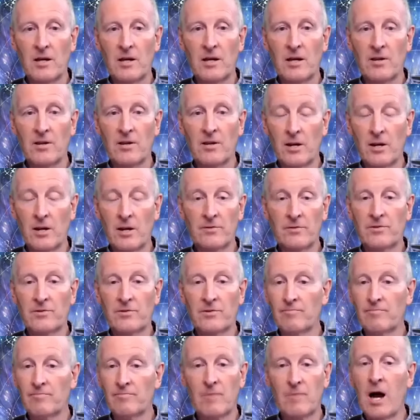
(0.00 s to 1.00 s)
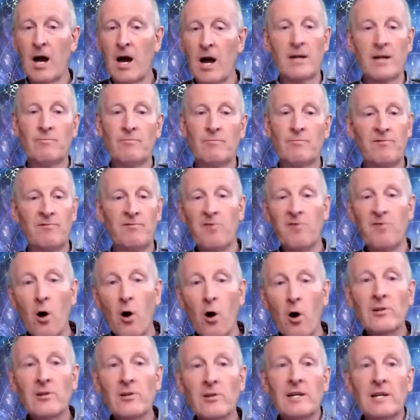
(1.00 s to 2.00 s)
that I
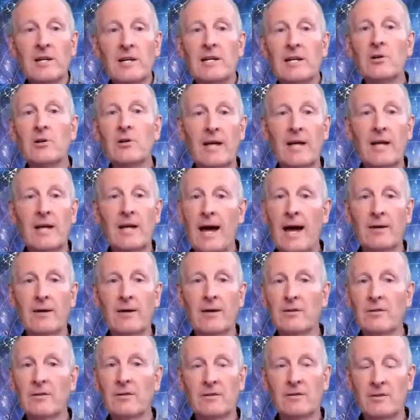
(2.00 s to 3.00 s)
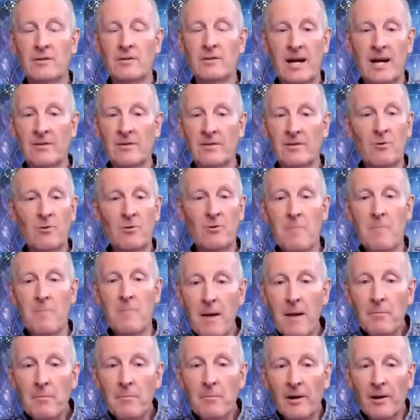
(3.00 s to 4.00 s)
fondly look at and
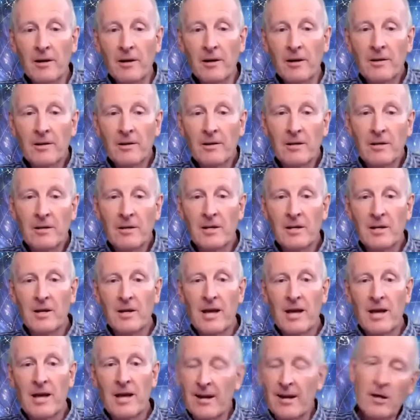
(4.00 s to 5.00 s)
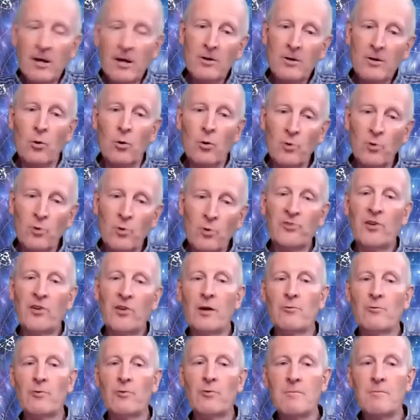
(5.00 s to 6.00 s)
remember. And I
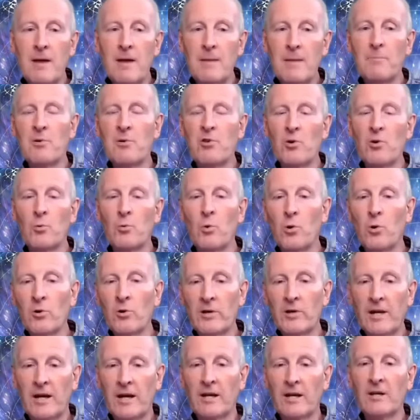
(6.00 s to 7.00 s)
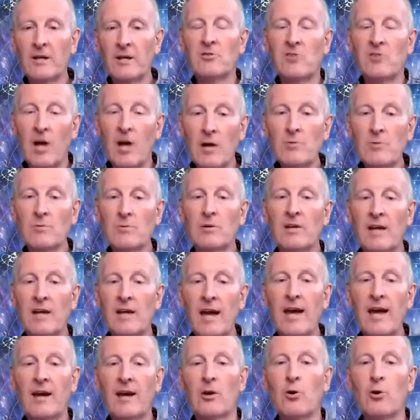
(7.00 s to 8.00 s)
also remember the warning don't
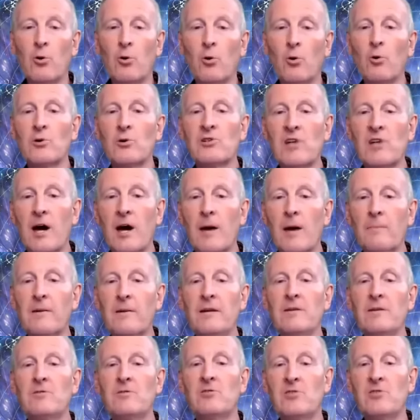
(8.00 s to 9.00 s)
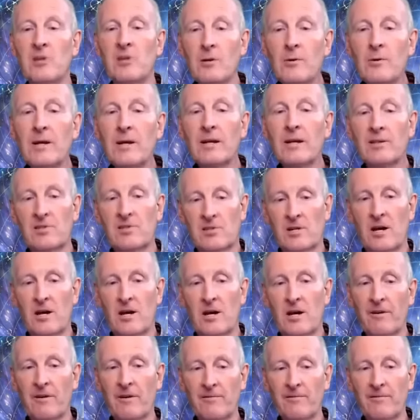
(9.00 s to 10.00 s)
get caught up in doing
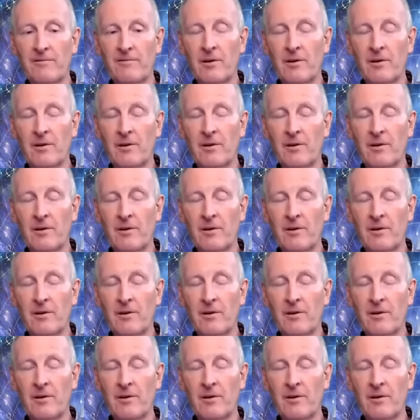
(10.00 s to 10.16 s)
stuff